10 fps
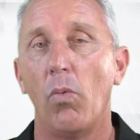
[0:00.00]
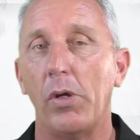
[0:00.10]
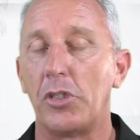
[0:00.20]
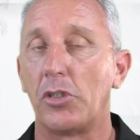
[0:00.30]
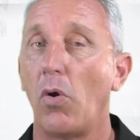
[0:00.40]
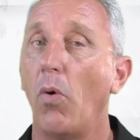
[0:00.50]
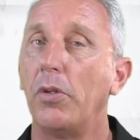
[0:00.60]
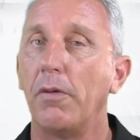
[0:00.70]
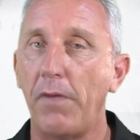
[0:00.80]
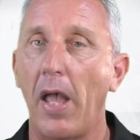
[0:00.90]
which is
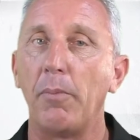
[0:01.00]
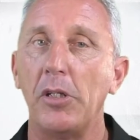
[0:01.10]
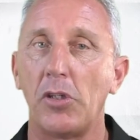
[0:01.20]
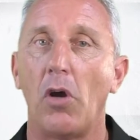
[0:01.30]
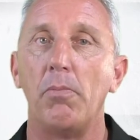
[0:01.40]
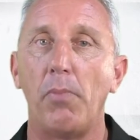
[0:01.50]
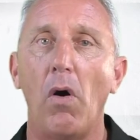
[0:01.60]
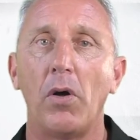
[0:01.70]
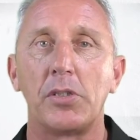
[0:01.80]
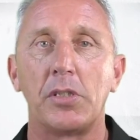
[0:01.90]
called the Family Zone
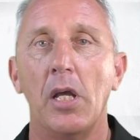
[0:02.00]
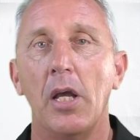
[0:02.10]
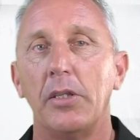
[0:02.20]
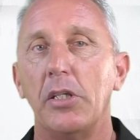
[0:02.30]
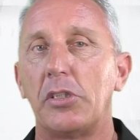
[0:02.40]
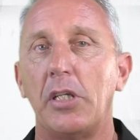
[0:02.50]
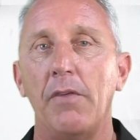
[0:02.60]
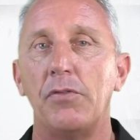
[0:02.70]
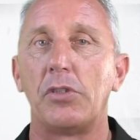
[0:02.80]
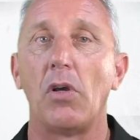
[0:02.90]
box. This
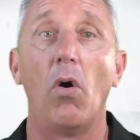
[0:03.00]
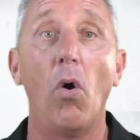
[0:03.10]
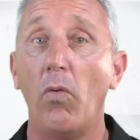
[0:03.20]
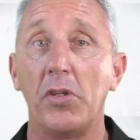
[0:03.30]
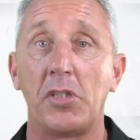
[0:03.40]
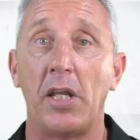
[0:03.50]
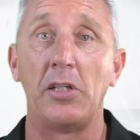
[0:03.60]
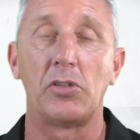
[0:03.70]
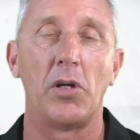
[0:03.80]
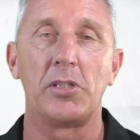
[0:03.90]
gives all the
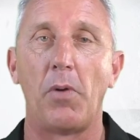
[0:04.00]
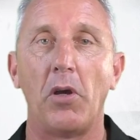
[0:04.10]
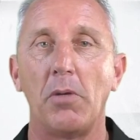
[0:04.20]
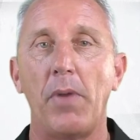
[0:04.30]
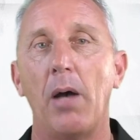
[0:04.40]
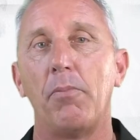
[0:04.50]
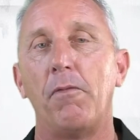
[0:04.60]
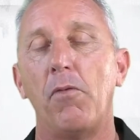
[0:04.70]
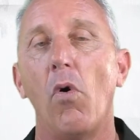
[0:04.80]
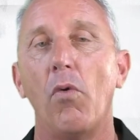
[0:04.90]
settings I spoke about
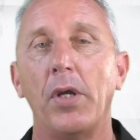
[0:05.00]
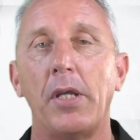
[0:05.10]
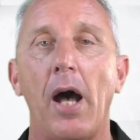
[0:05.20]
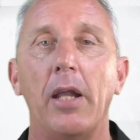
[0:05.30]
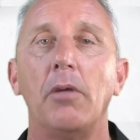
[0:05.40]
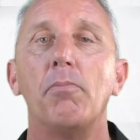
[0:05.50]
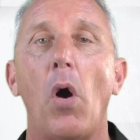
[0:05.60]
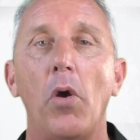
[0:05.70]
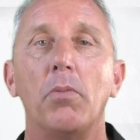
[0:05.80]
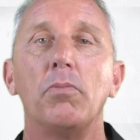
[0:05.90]
before regarding
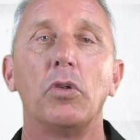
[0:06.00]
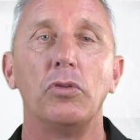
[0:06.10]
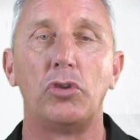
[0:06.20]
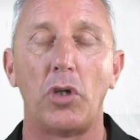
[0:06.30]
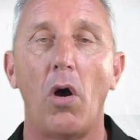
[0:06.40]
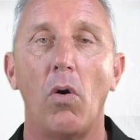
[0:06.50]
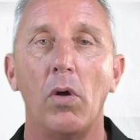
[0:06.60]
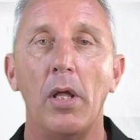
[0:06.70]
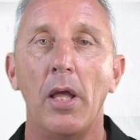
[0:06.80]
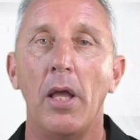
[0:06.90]
modem
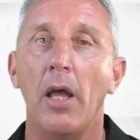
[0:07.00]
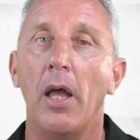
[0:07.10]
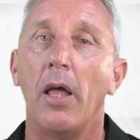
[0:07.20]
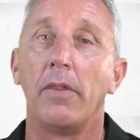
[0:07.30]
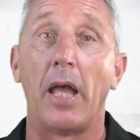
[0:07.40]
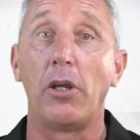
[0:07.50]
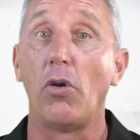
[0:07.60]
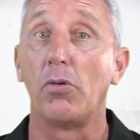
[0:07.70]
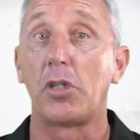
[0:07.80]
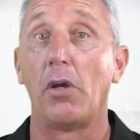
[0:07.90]
control. They
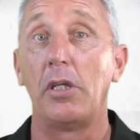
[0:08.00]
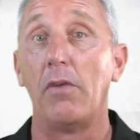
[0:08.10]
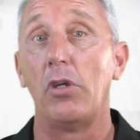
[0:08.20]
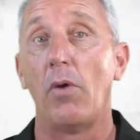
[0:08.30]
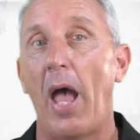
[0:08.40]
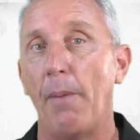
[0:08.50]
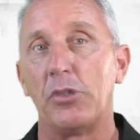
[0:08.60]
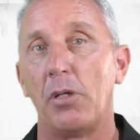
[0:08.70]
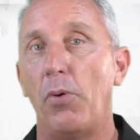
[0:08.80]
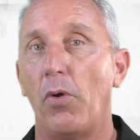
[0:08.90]
can also give you
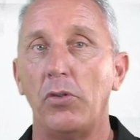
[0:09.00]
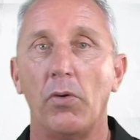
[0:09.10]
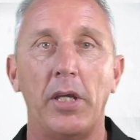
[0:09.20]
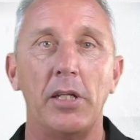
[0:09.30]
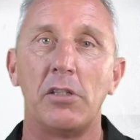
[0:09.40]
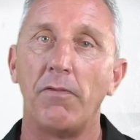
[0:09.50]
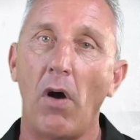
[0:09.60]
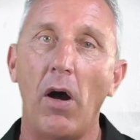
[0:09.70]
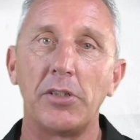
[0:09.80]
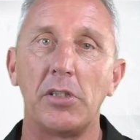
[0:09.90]
apps to put on your kids'
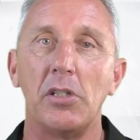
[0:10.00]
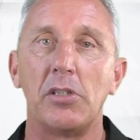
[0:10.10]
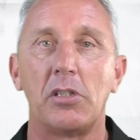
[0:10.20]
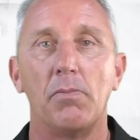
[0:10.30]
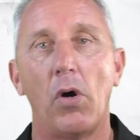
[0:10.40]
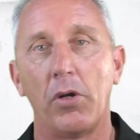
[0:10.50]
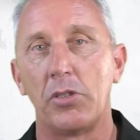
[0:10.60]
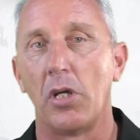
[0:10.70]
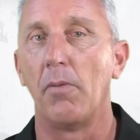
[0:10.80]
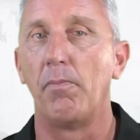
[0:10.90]
devices to
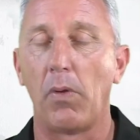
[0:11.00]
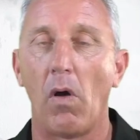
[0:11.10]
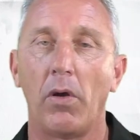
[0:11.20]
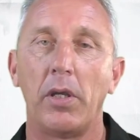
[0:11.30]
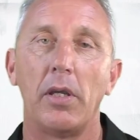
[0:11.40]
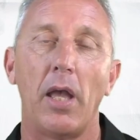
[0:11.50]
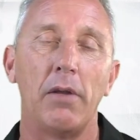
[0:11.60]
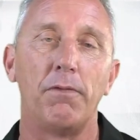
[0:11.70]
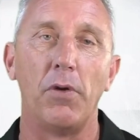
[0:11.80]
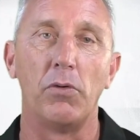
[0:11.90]
monitor, block
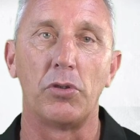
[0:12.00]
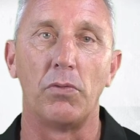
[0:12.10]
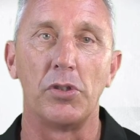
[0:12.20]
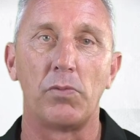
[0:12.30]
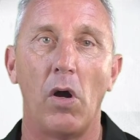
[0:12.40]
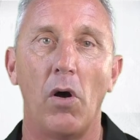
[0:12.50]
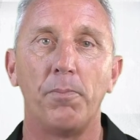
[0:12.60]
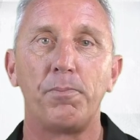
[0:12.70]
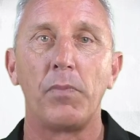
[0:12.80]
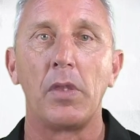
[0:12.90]
and filter as well.